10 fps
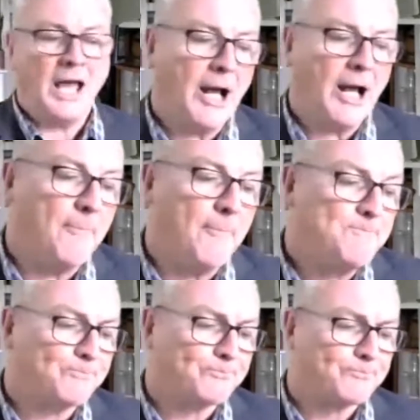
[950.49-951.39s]
I
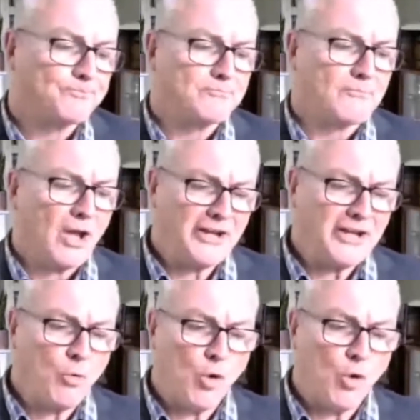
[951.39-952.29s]

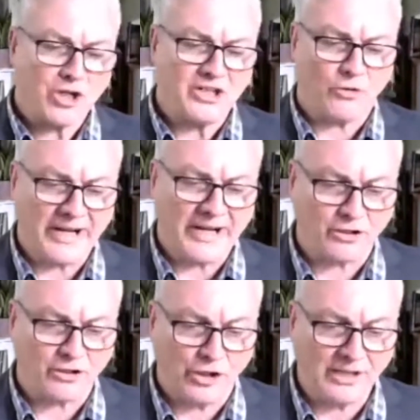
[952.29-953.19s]
know work
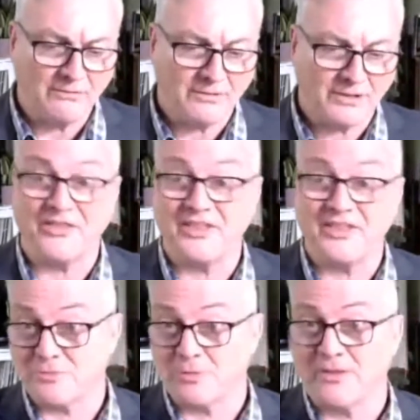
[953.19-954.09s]
integrated learning, and I think
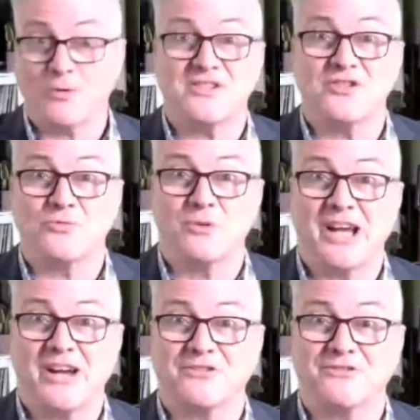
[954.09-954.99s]
that's one of the questions we were
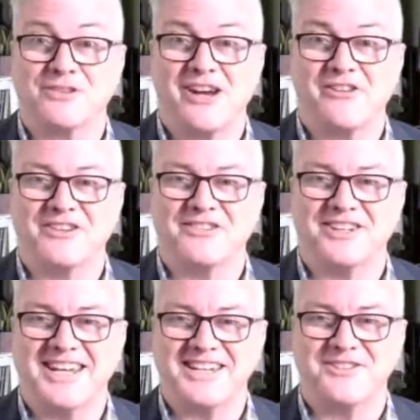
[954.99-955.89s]
going
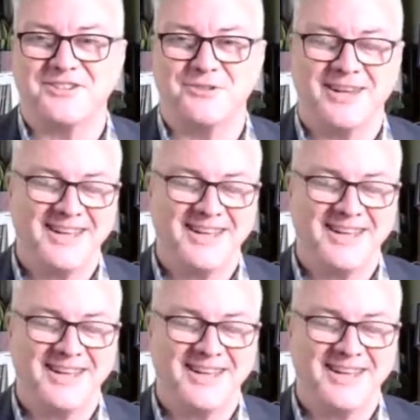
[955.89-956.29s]
to get to.